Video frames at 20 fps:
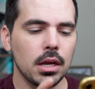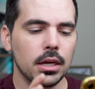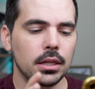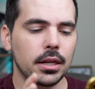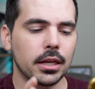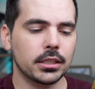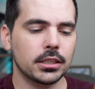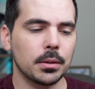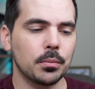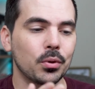
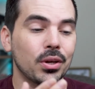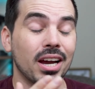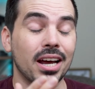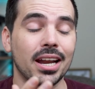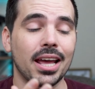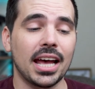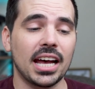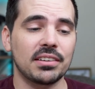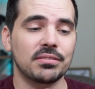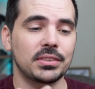Next up, we
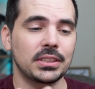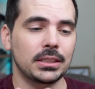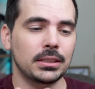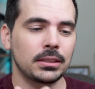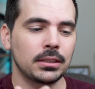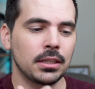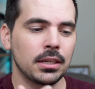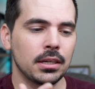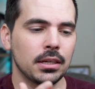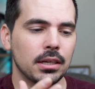got
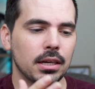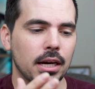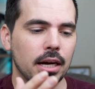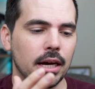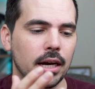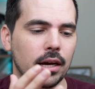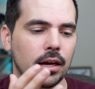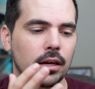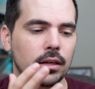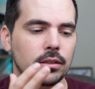AbbVie.
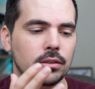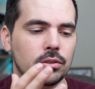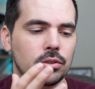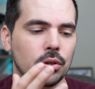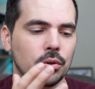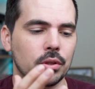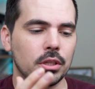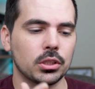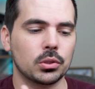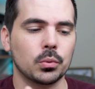
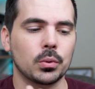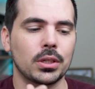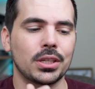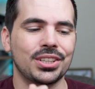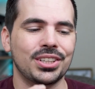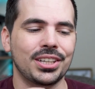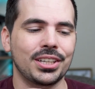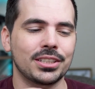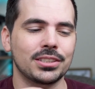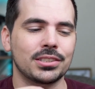So this one
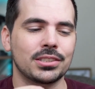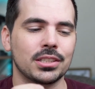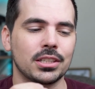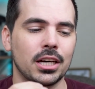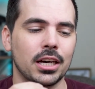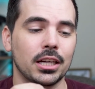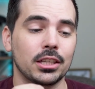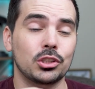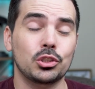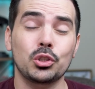is
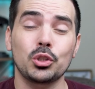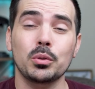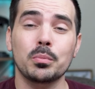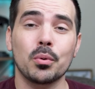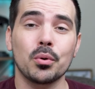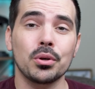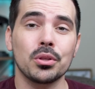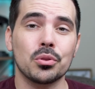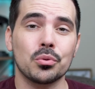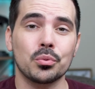
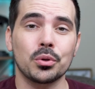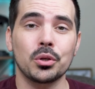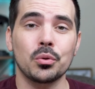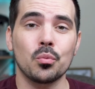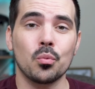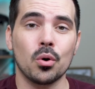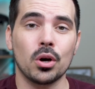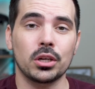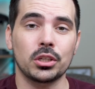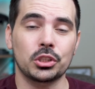
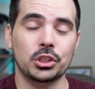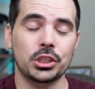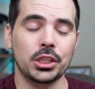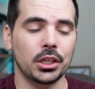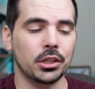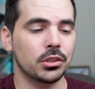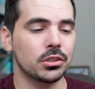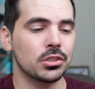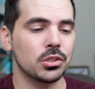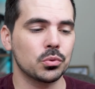2.31
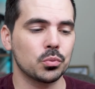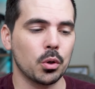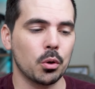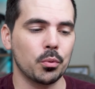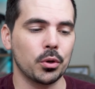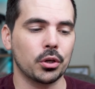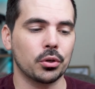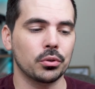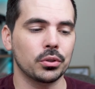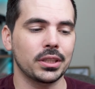shares is what
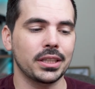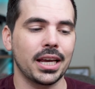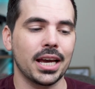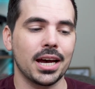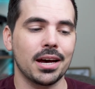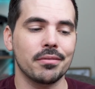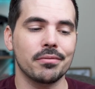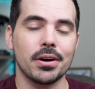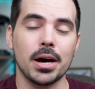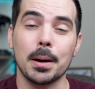we currently
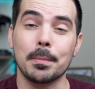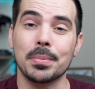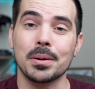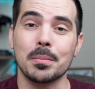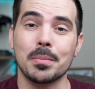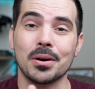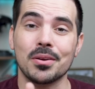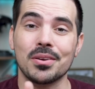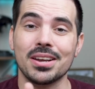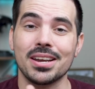have, up
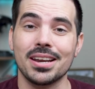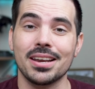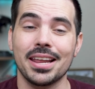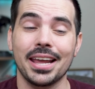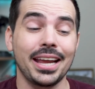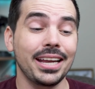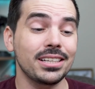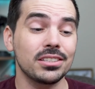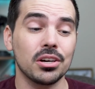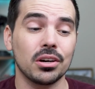about
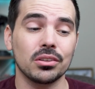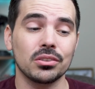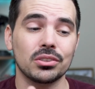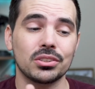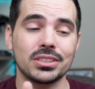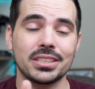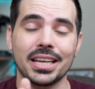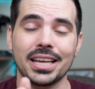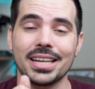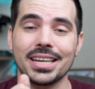
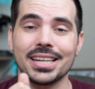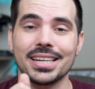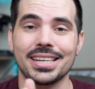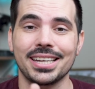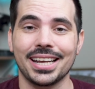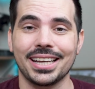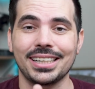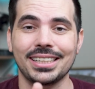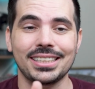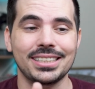
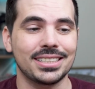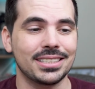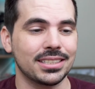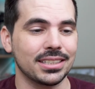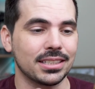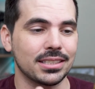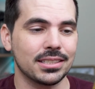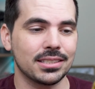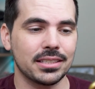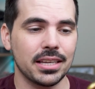
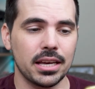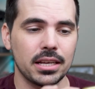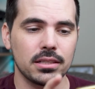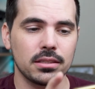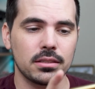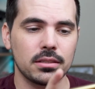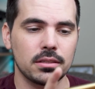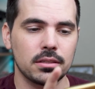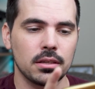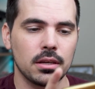
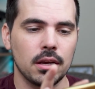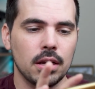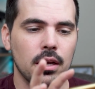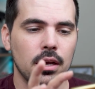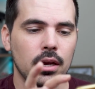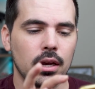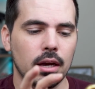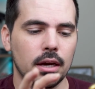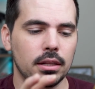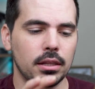$8.96.
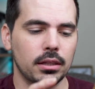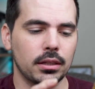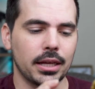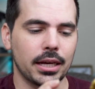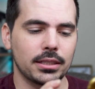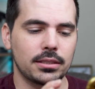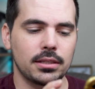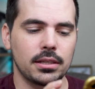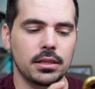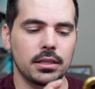And then
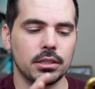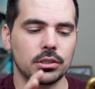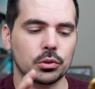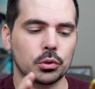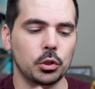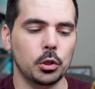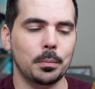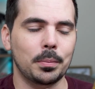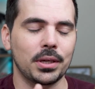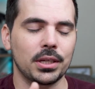last in this
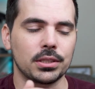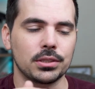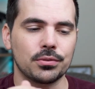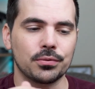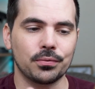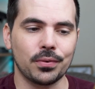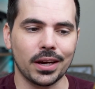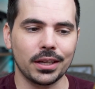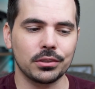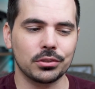group is
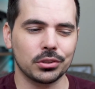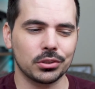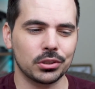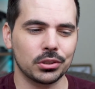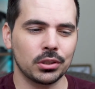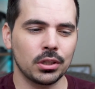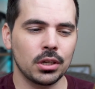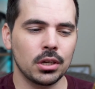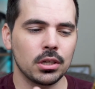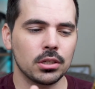
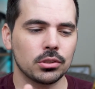Pfizer.